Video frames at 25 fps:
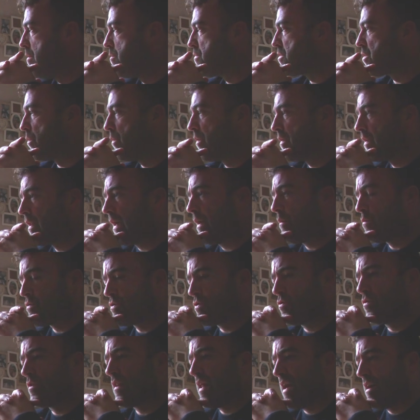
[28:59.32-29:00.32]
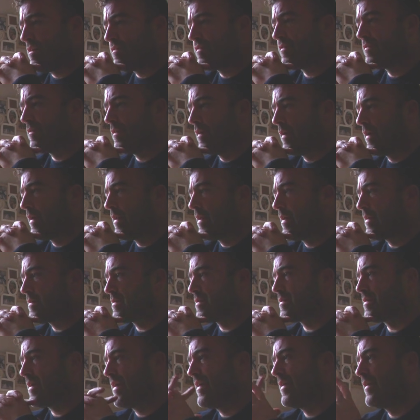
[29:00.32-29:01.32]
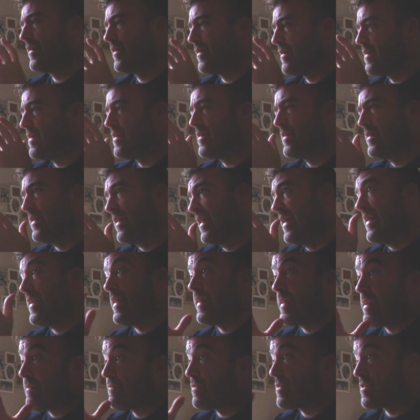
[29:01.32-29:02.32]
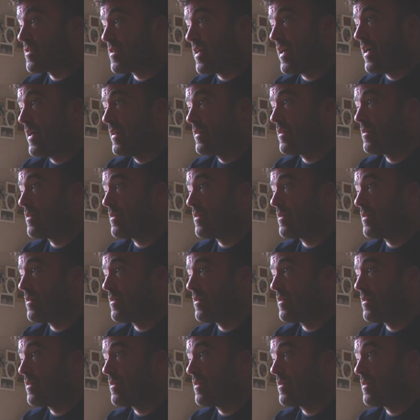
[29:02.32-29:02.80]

So that was a good laugh, and as I say, you learn a different side.